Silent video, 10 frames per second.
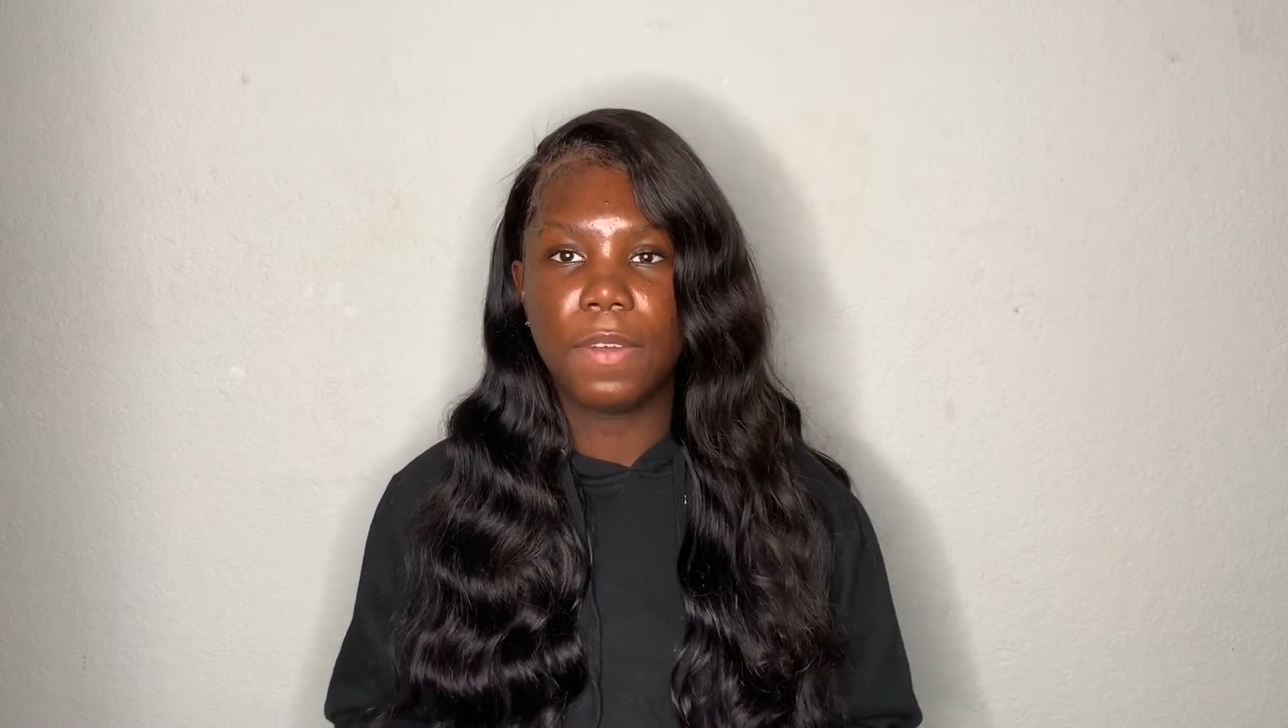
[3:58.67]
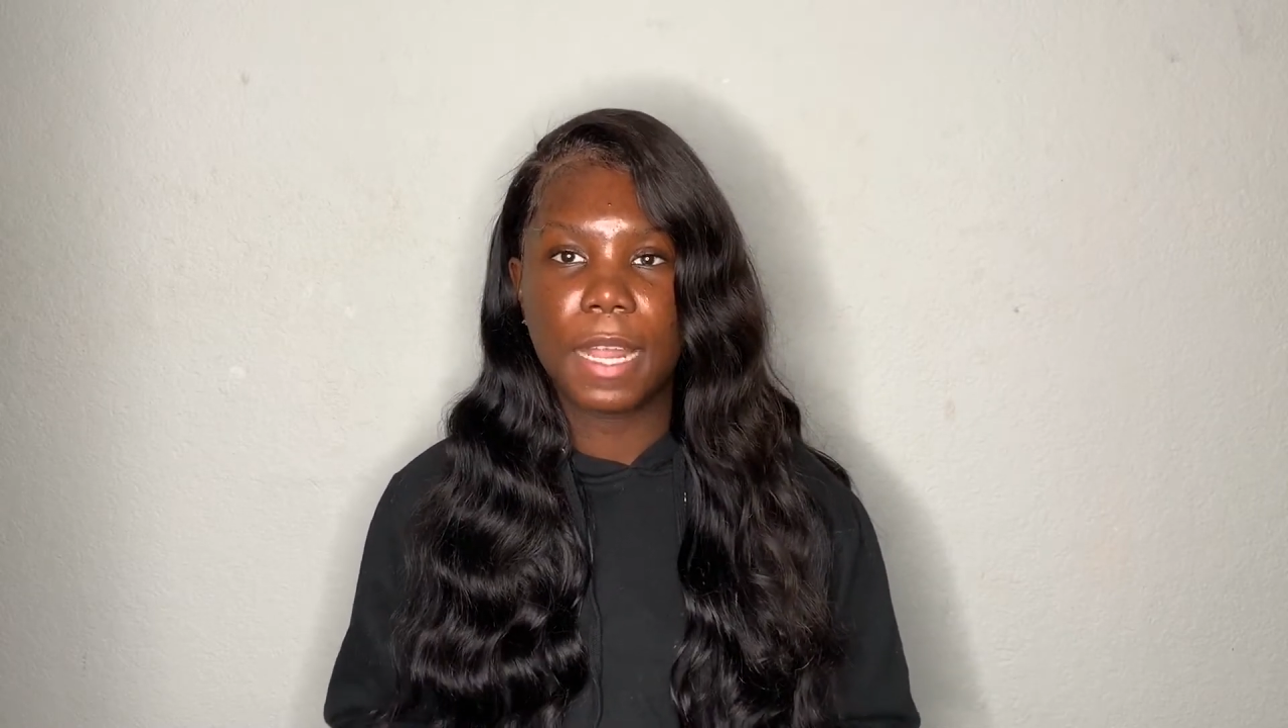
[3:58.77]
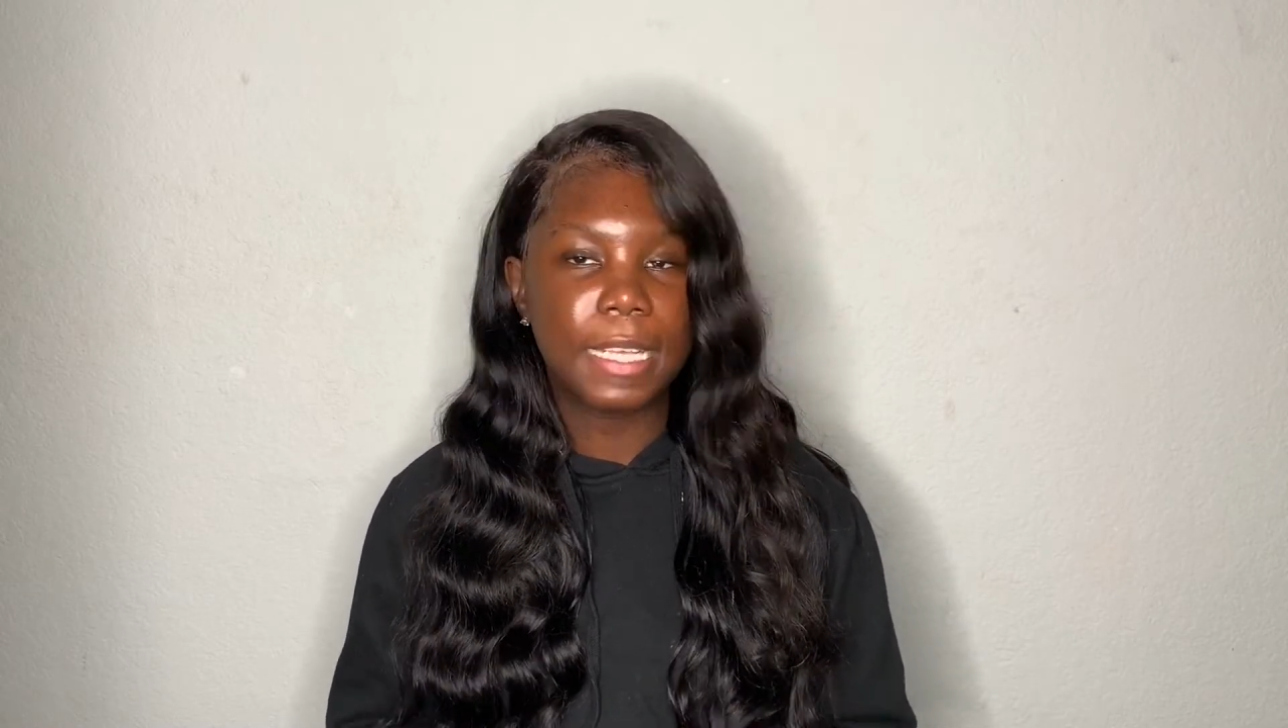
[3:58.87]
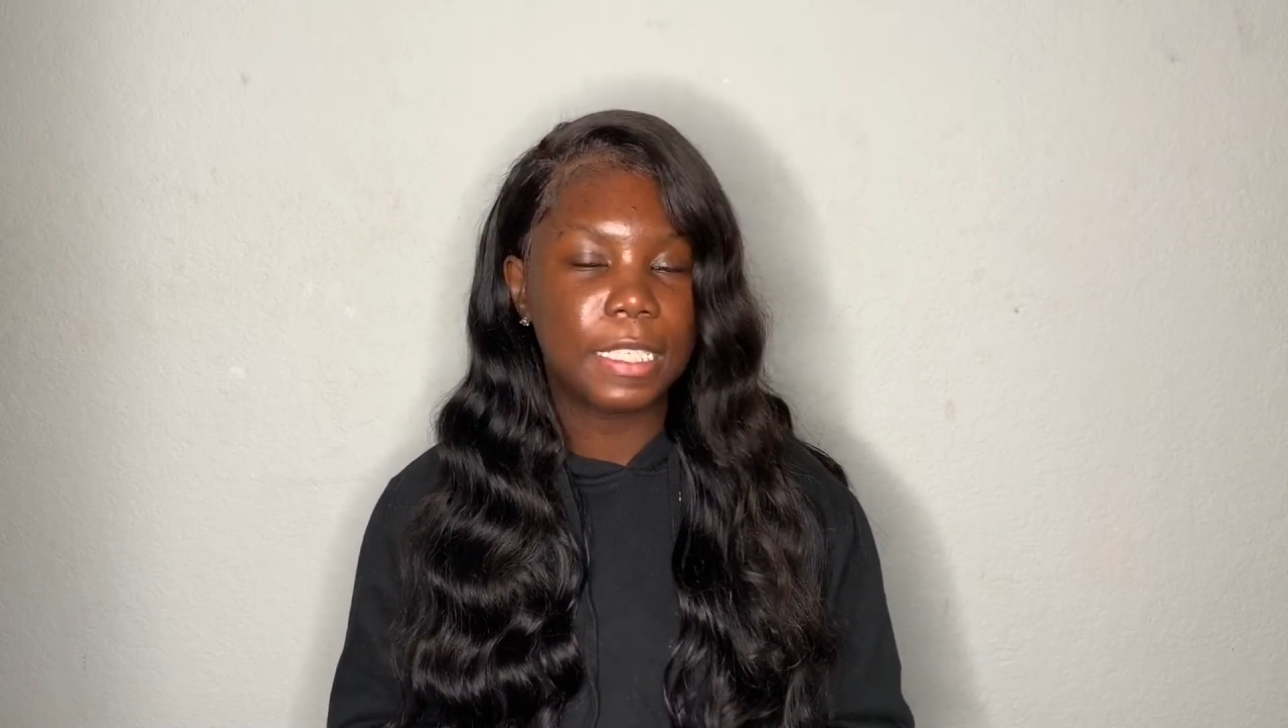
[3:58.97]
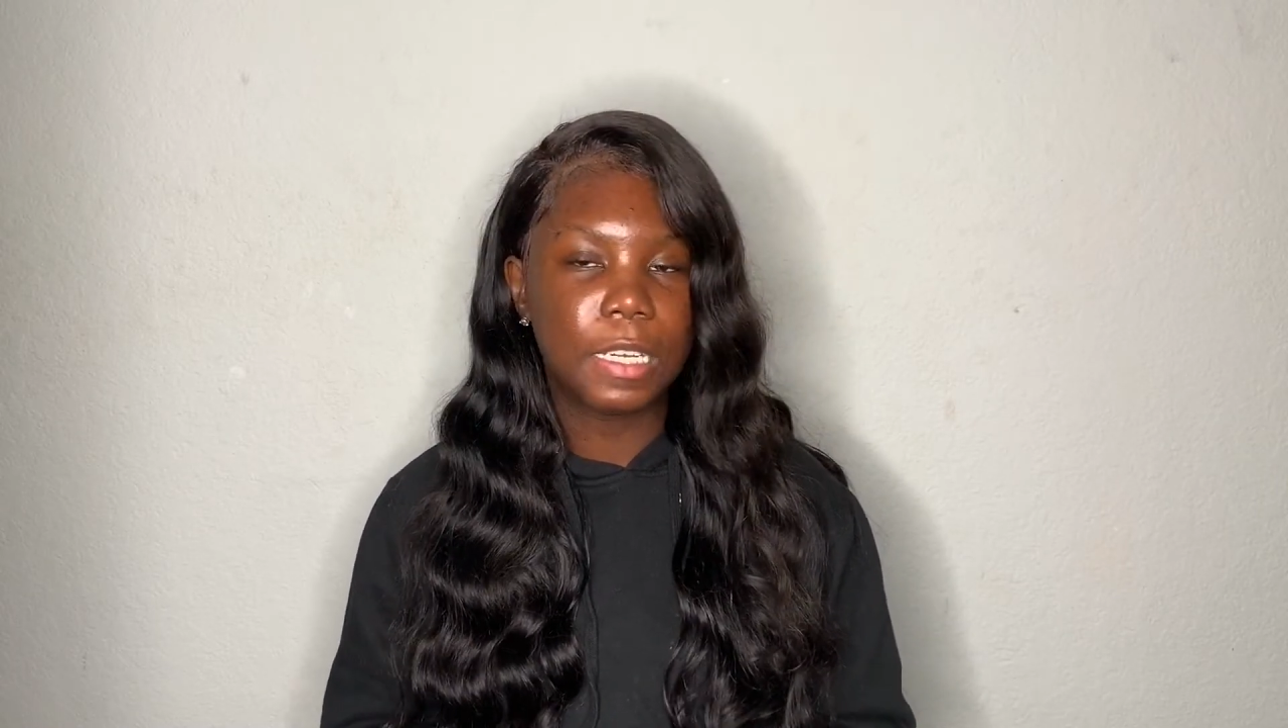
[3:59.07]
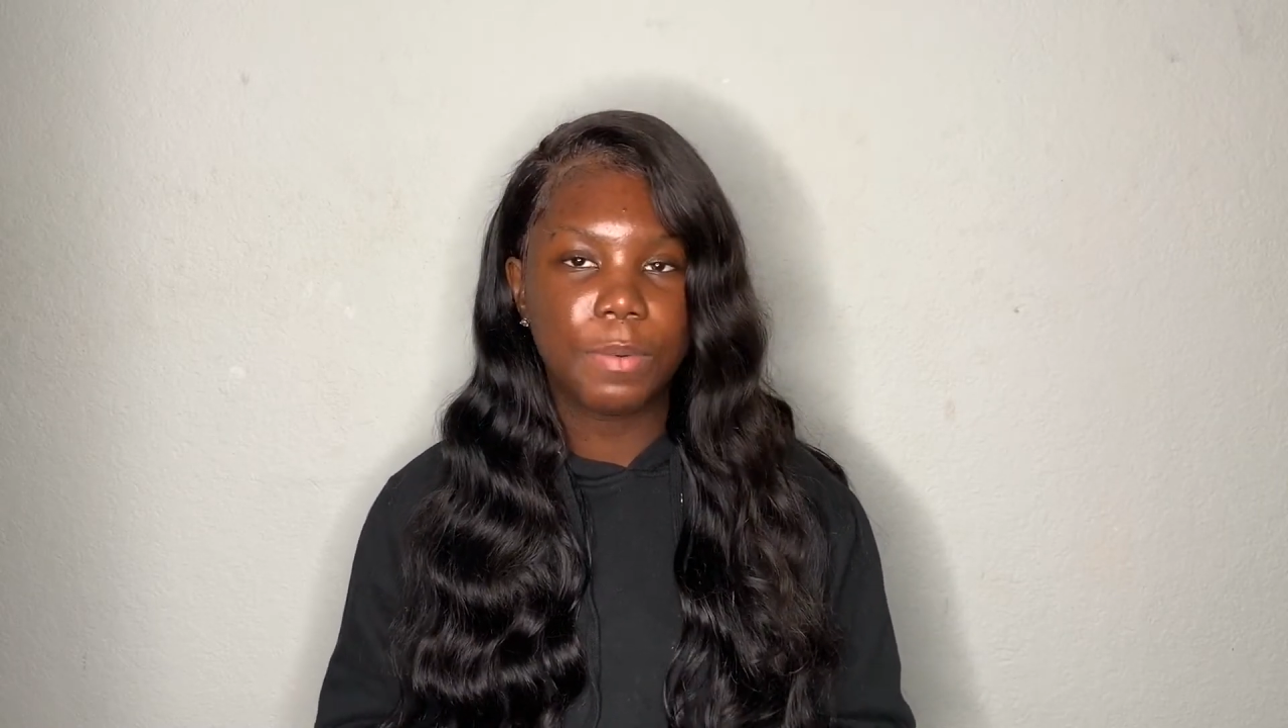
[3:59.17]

a lasting